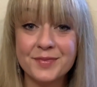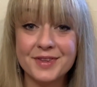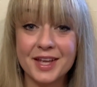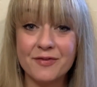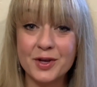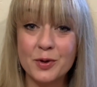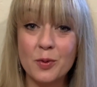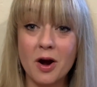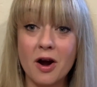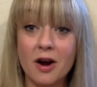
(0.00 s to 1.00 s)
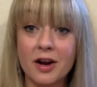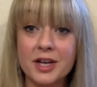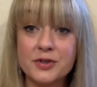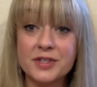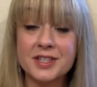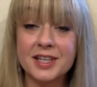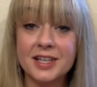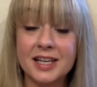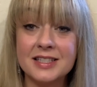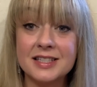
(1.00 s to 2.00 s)
If you are interested
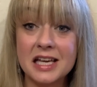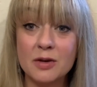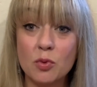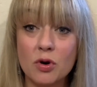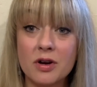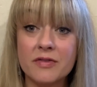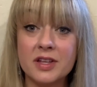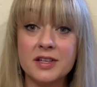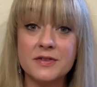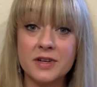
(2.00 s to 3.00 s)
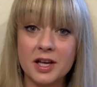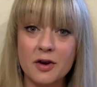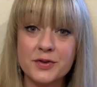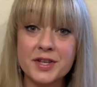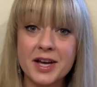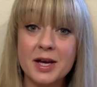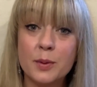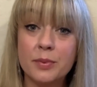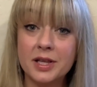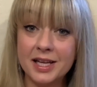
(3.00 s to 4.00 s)
in seeing more of these videos,
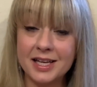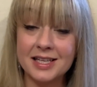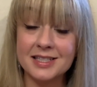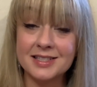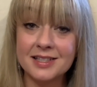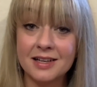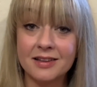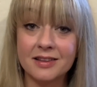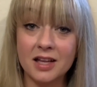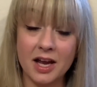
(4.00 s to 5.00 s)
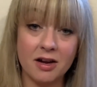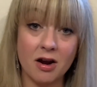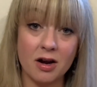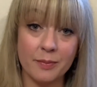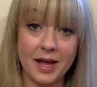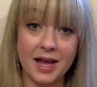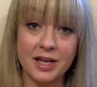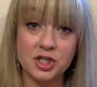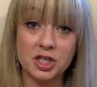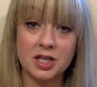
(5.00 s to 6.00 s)
please like our
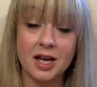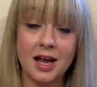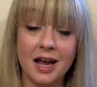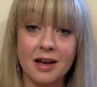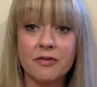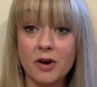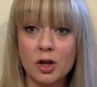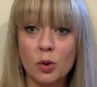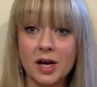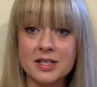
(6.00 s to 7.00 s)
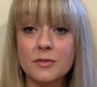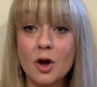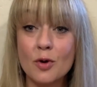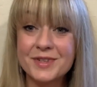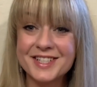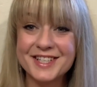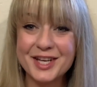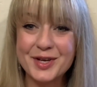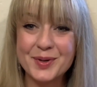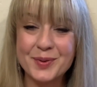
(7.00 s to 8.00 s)
page and follow us. Hope to see
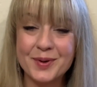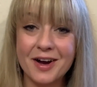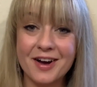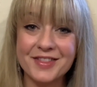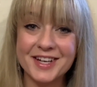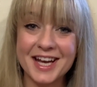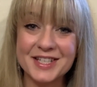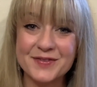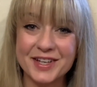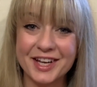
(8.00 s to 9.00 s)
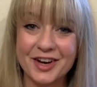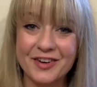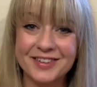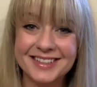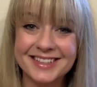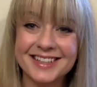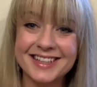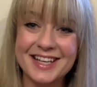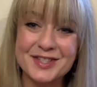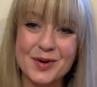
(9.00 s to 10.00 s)
you on the next video.
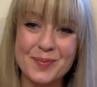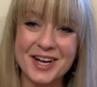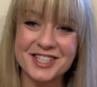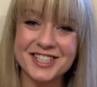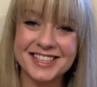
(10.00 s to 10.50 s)
Thanks so much.